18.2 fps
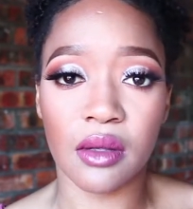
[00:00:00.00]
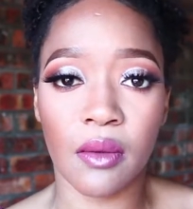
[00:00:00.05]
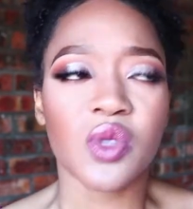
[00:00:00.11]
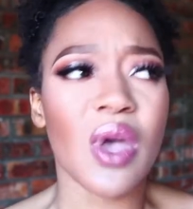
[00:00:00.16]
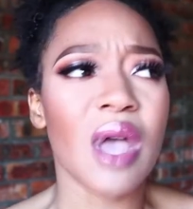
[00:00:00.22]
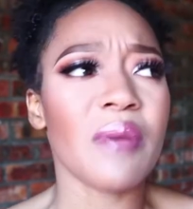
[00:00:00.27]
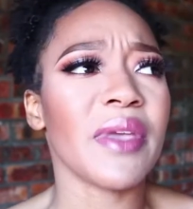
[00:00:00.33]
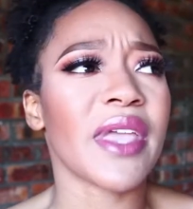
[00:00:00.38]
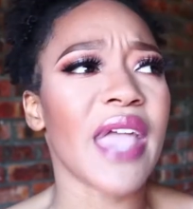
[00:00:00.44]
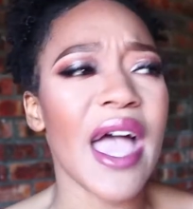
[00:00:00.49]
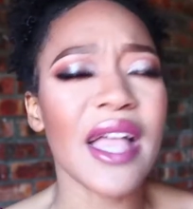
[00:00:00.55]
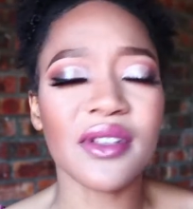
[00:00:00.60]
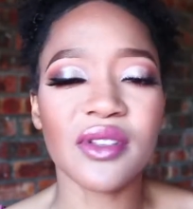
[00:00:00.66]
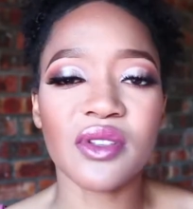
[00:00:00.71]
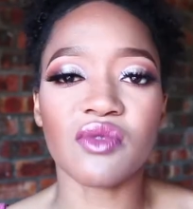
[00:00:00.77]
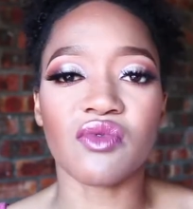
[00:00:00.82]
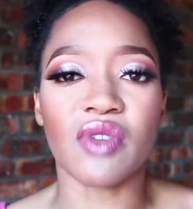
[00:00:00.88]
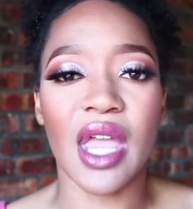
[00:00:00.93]
So I began
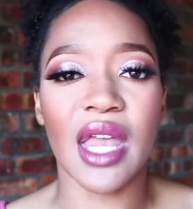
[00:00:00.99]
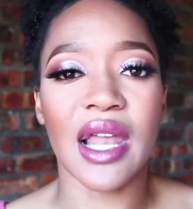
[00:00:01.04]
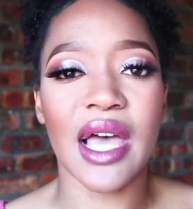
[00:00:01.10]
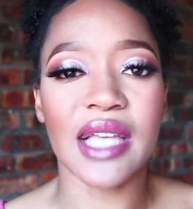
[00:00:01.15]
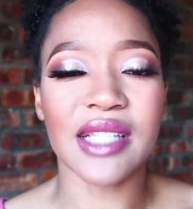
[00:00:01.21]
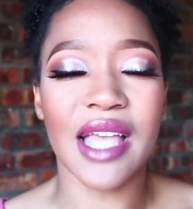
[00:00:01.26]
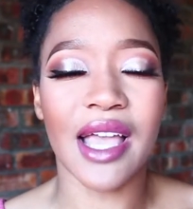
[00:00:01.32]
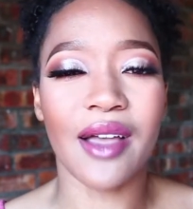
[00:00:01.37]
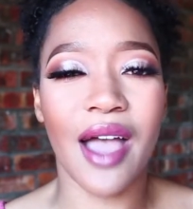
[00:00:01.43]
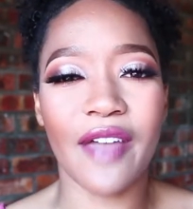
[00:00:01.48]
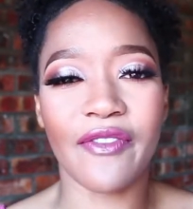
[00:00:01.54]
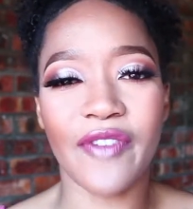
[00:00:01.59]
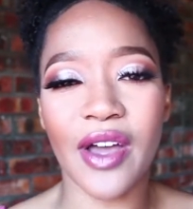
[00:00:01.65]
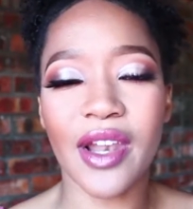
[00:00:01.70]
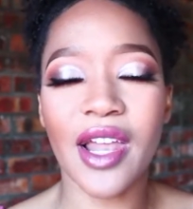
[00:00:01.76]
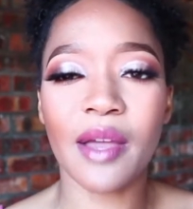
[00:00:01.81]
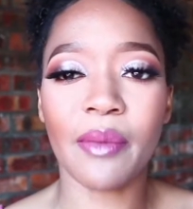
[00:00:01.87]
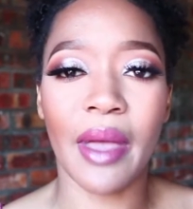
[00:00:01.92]
to realize, like, I
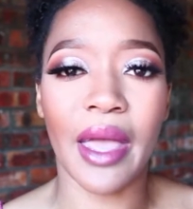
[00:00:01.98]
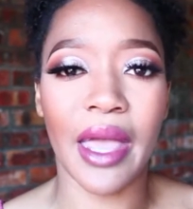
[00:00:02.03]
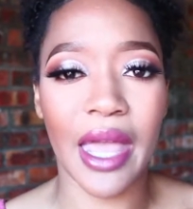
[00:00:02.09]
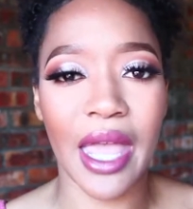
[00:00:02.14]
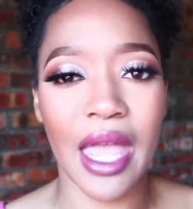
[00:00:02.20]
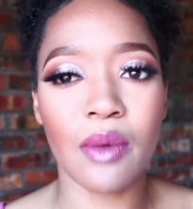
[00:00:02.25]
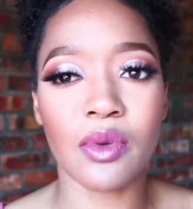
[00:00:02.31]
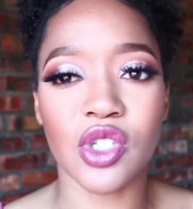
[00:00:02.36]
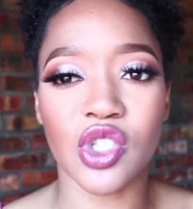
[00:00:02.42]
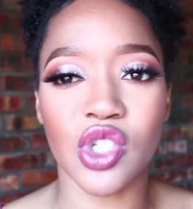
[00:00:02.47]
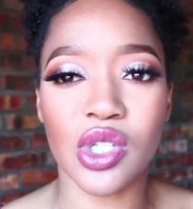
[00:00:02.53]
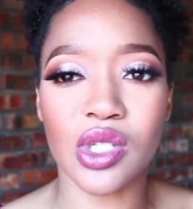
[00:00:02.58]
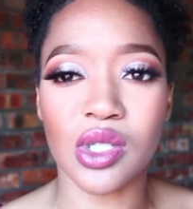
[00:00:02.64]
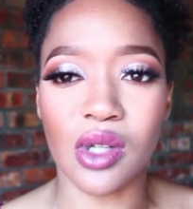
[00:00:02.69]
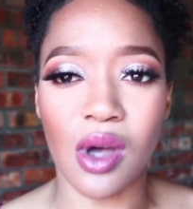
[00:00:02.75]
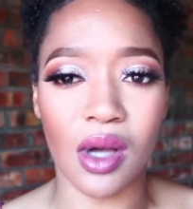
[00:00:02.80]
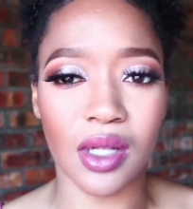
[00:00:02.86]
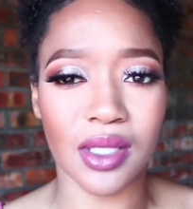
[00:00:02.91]
felt like my hair was
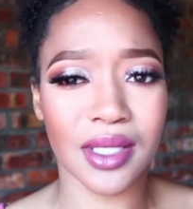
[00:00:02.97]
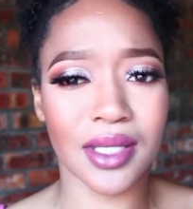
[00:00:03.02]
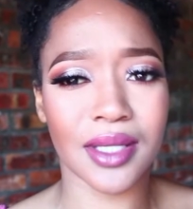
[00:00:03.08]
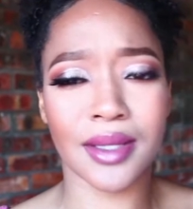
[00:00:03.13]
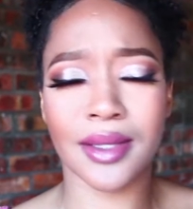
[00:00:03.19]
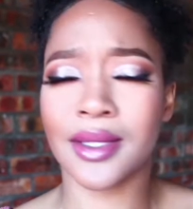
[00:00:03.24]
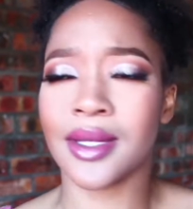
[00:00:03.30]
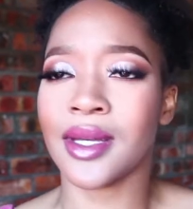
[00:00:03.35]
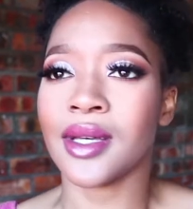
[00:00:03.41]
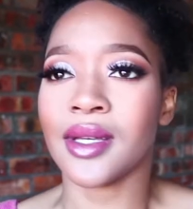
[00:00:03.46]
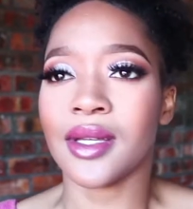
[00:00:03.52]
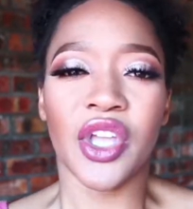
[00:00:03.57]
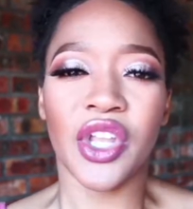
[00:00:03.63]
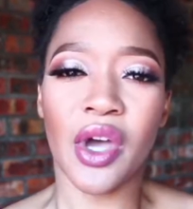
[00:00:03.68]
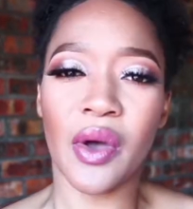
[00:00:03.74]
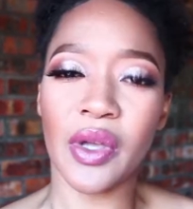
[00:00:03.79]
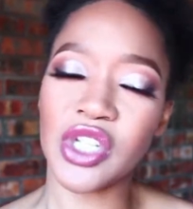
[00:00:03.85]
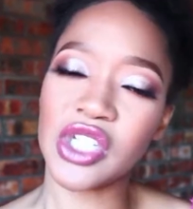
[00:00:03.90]
just not,
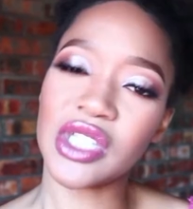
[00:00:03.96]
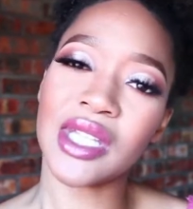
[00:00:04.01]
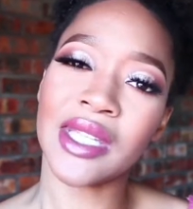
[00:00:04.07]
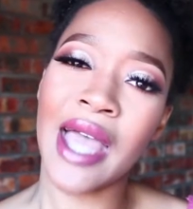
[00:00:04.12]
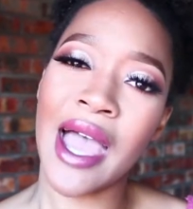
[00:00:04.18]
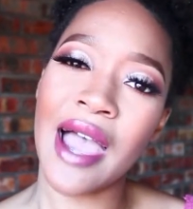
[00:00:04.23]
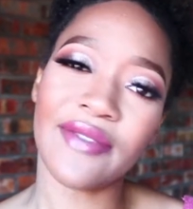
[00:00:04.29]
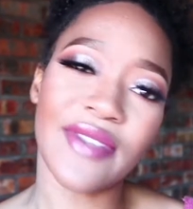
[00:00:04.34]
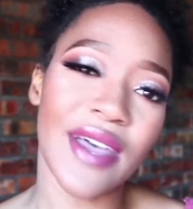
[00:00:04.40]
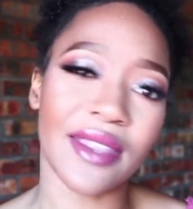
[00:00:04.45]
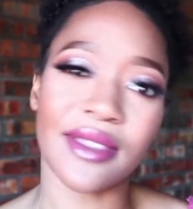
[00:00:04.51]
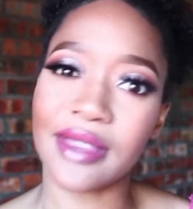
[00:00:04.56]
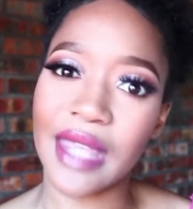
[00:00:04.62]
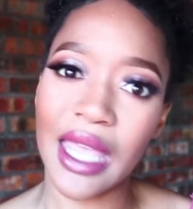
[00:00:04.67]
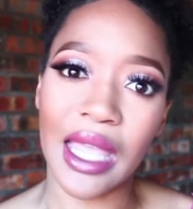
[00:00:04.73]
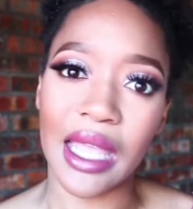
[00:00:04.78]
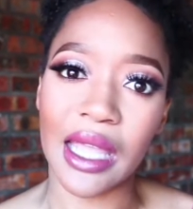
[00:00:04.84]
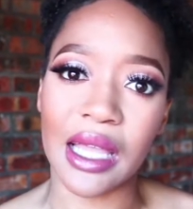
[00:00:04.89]
it just didn't have that
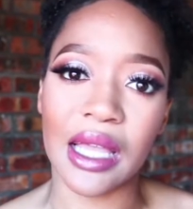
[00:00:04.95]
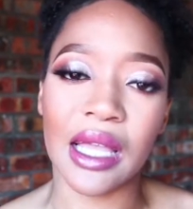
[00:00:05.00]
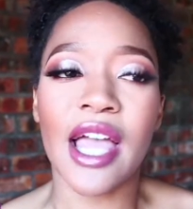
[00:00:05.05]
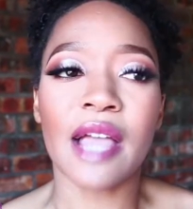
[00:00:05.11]
thing.